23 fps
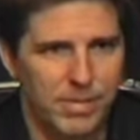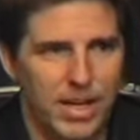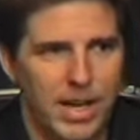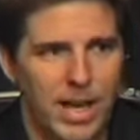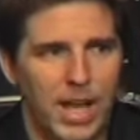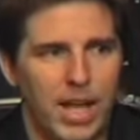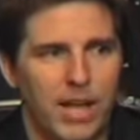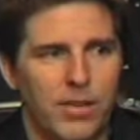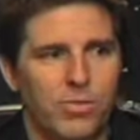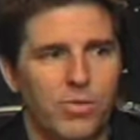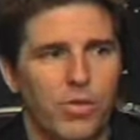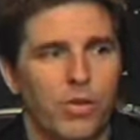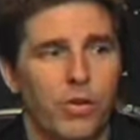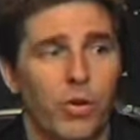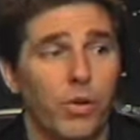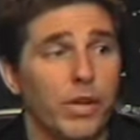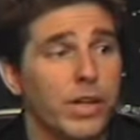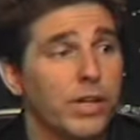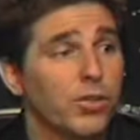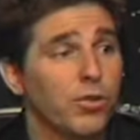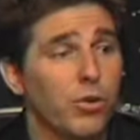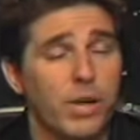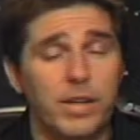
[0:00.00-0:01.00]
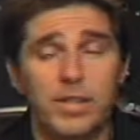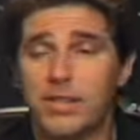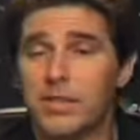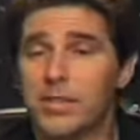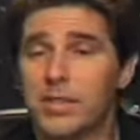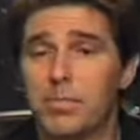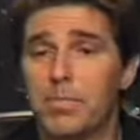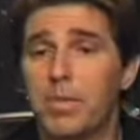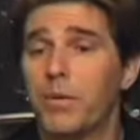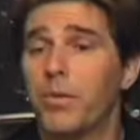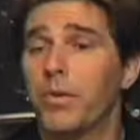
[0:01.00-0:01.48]
And so the only choice is
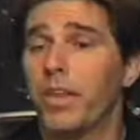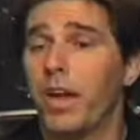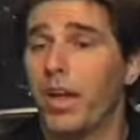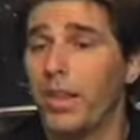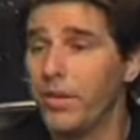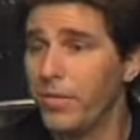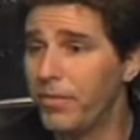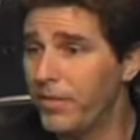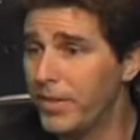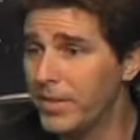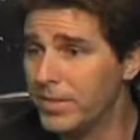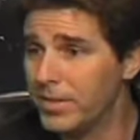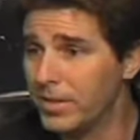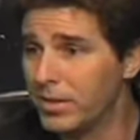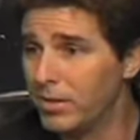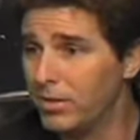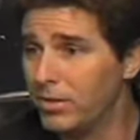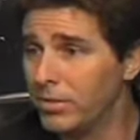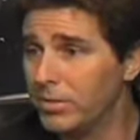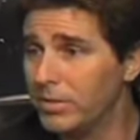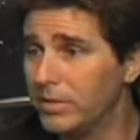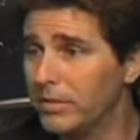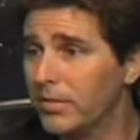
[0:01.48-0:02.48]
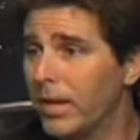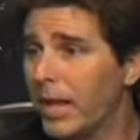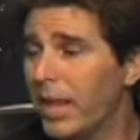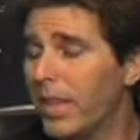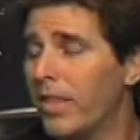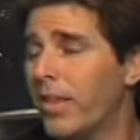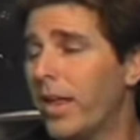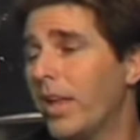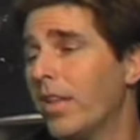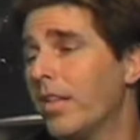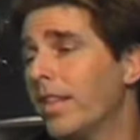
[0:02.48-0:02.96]
to be with other physicals,
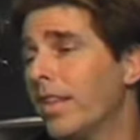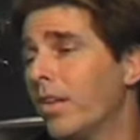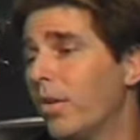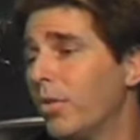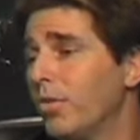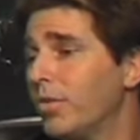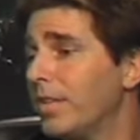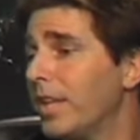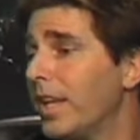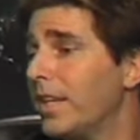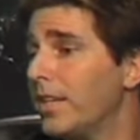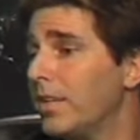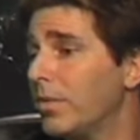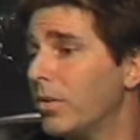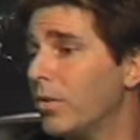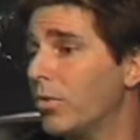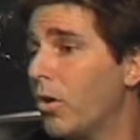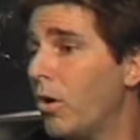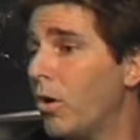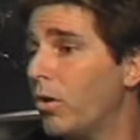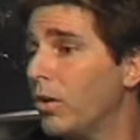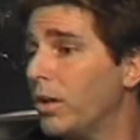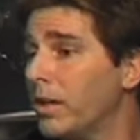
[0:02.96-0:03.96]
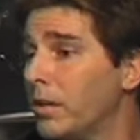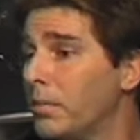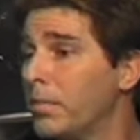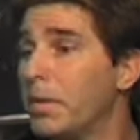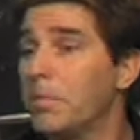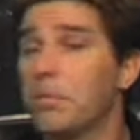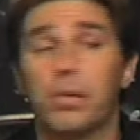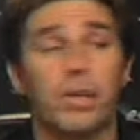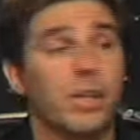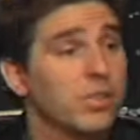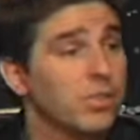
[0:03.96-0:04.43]
and that, those tend to grow a little
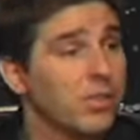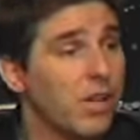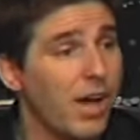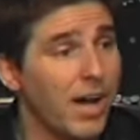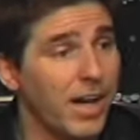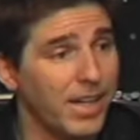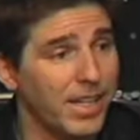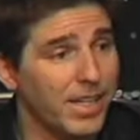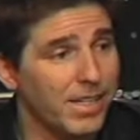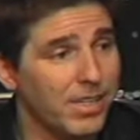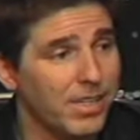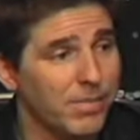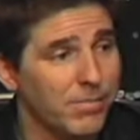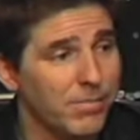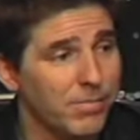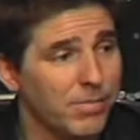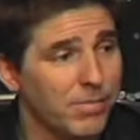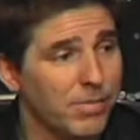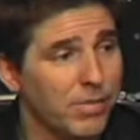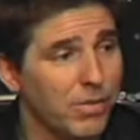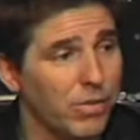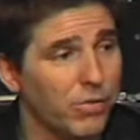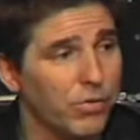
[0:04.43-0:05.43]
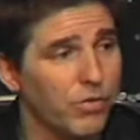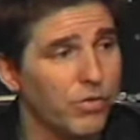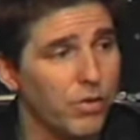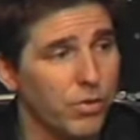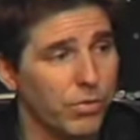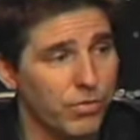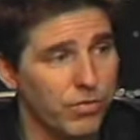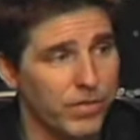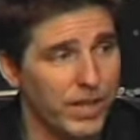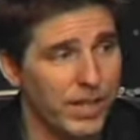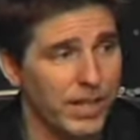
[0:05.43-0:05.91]
bit platonic, those,
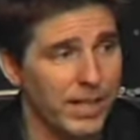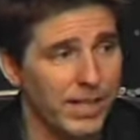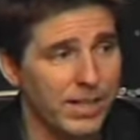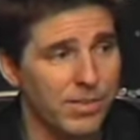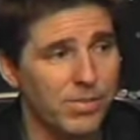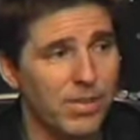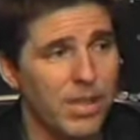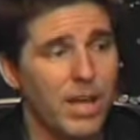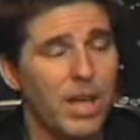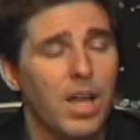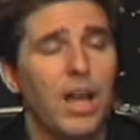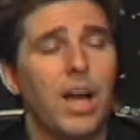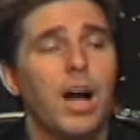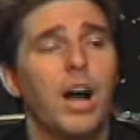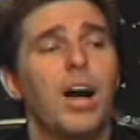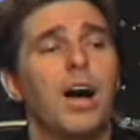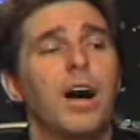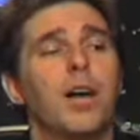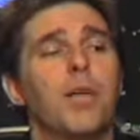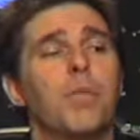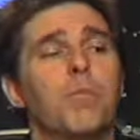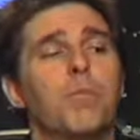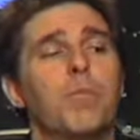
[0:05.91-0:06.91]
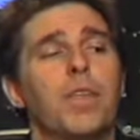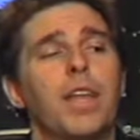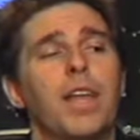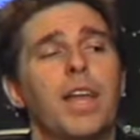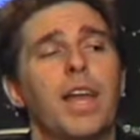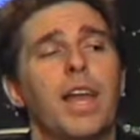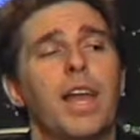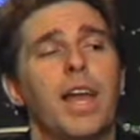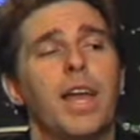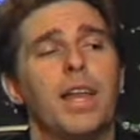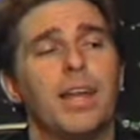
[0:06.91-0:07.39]
those feelings, um,
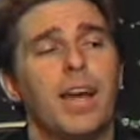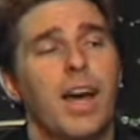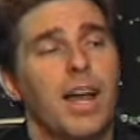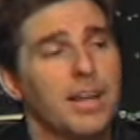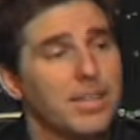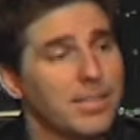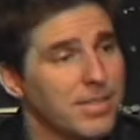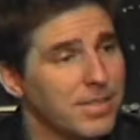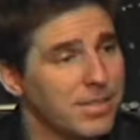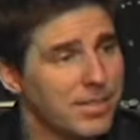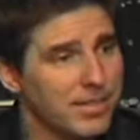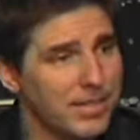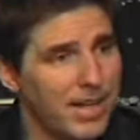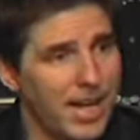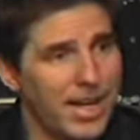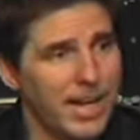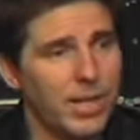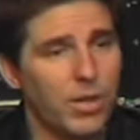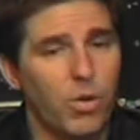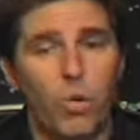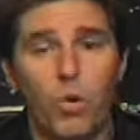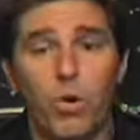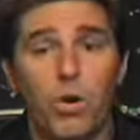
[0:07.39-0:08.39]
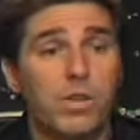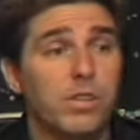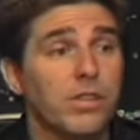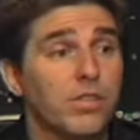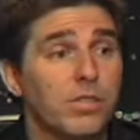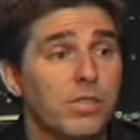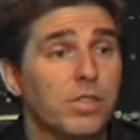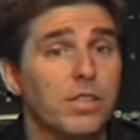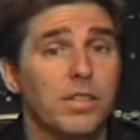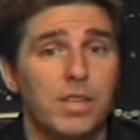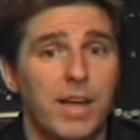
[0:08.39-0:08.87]
and not as exciting, or
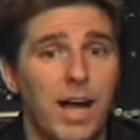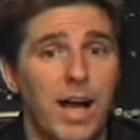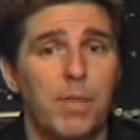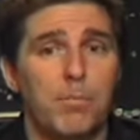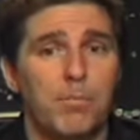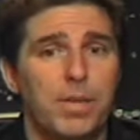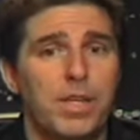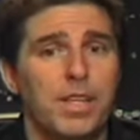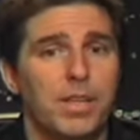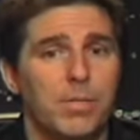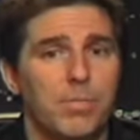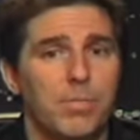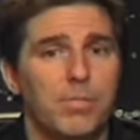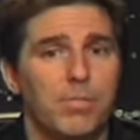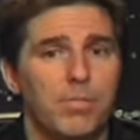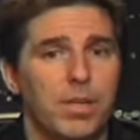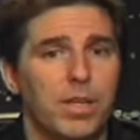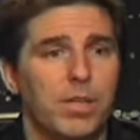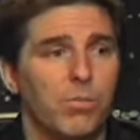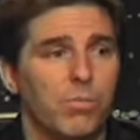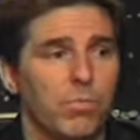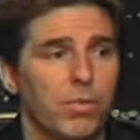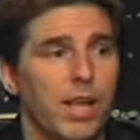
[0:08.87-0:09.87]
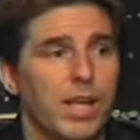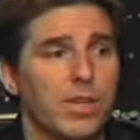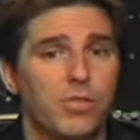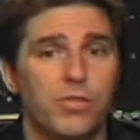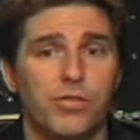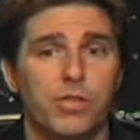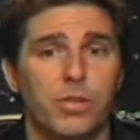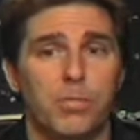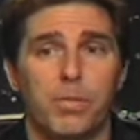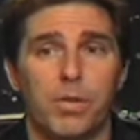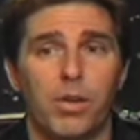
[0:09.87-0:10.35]
just to not be in a, in a
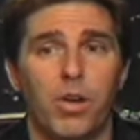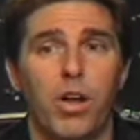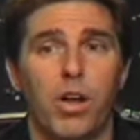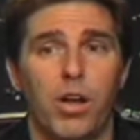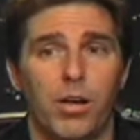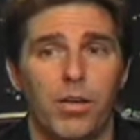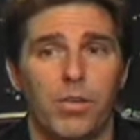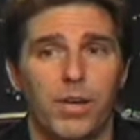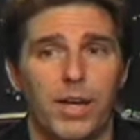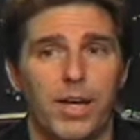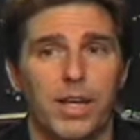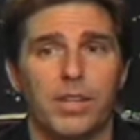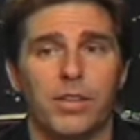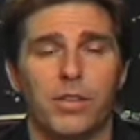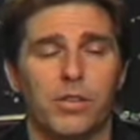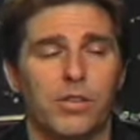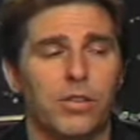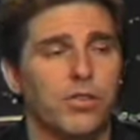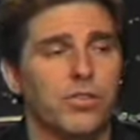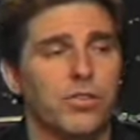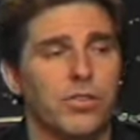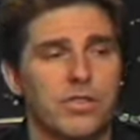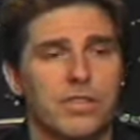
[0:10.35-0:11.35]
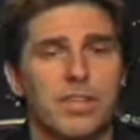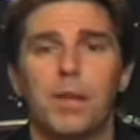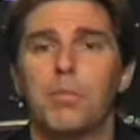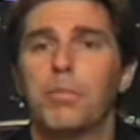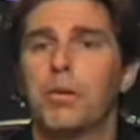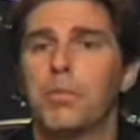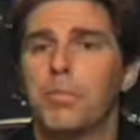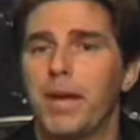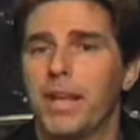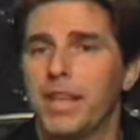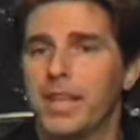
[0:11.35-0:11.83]
relationship at all, and just to
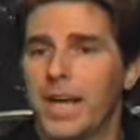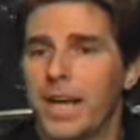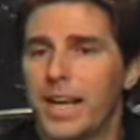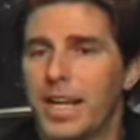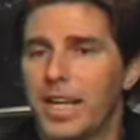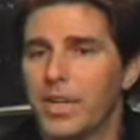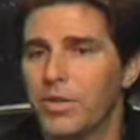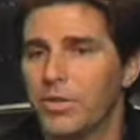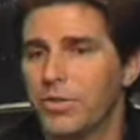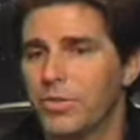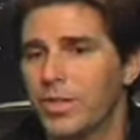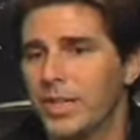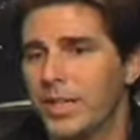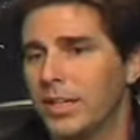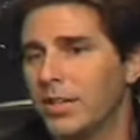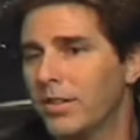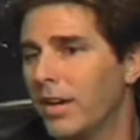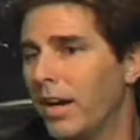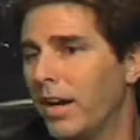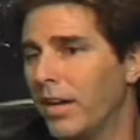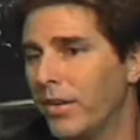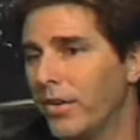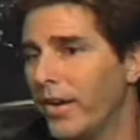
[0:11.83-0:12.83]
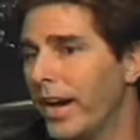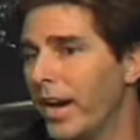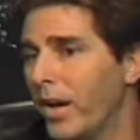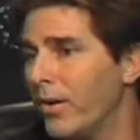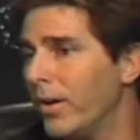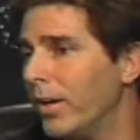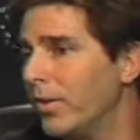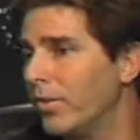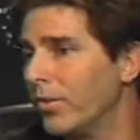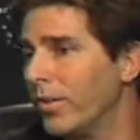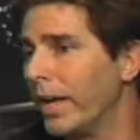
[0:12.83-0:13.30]
sublimate that energy into other
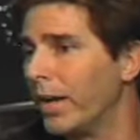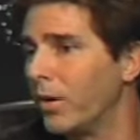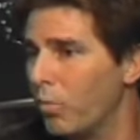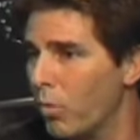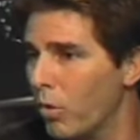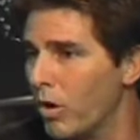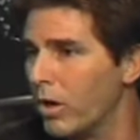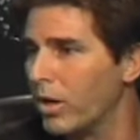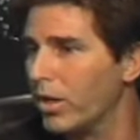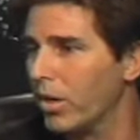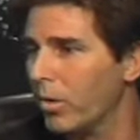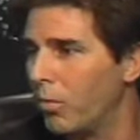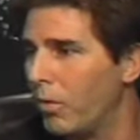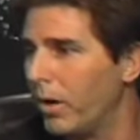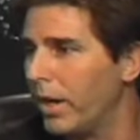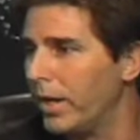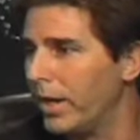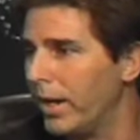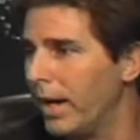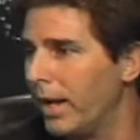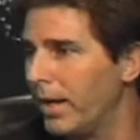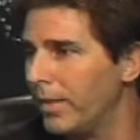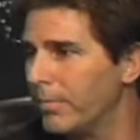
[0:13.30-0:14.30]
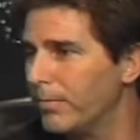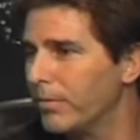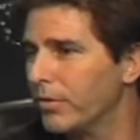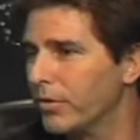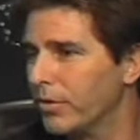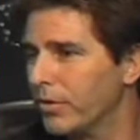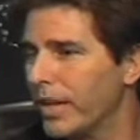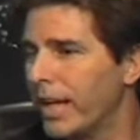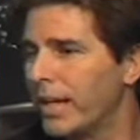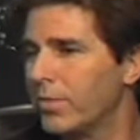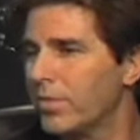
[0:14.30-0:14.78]
areas like work or whatnot. So
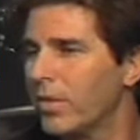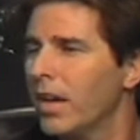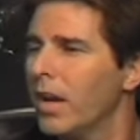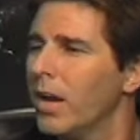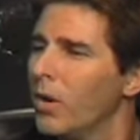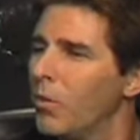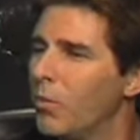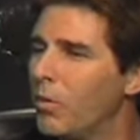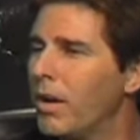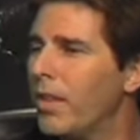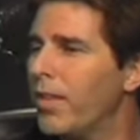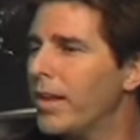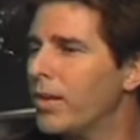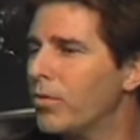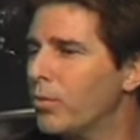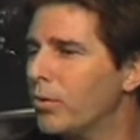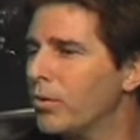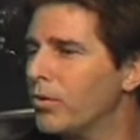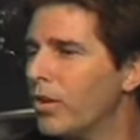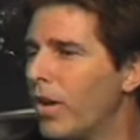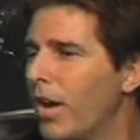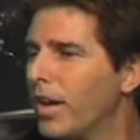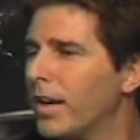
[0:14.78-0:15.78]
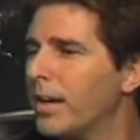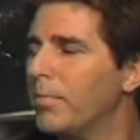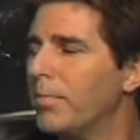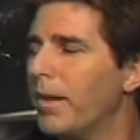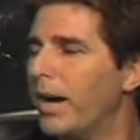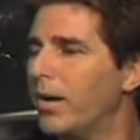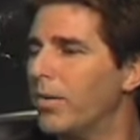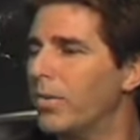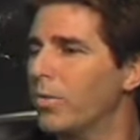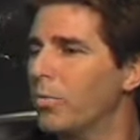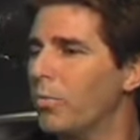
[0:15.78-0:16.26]
that's one of the things we'll talk
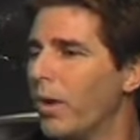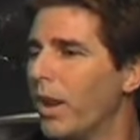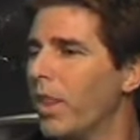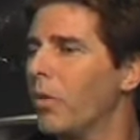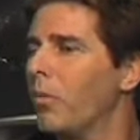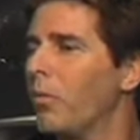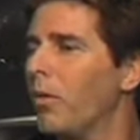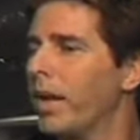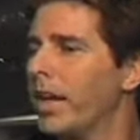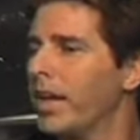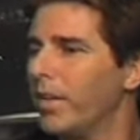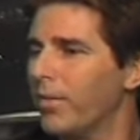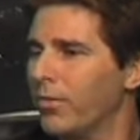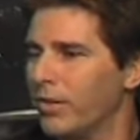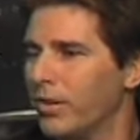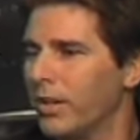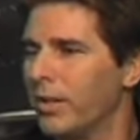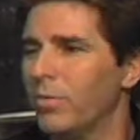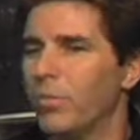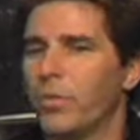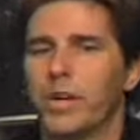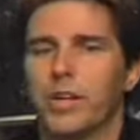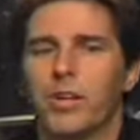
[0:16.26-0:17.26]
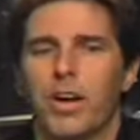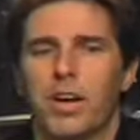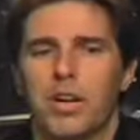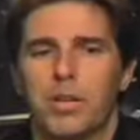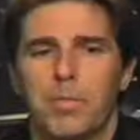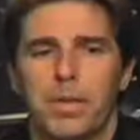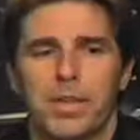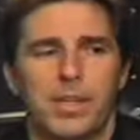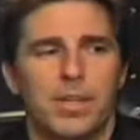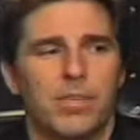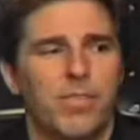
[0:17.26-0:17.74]
about, the one of the what-ifs, and we talked
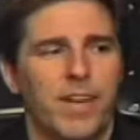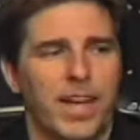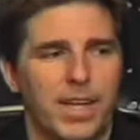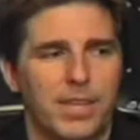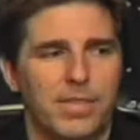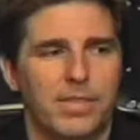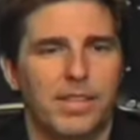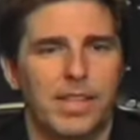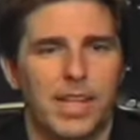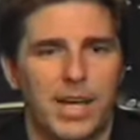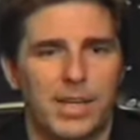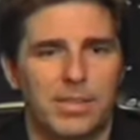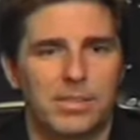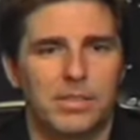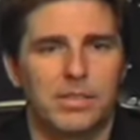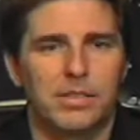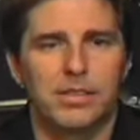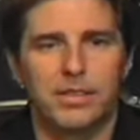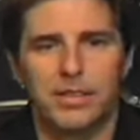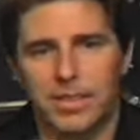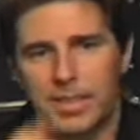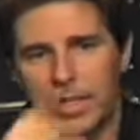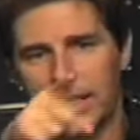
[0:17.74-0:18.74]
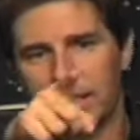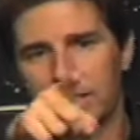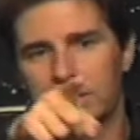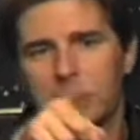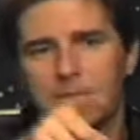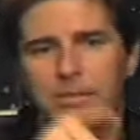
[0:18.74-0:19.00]
about the advanced classes. Yes?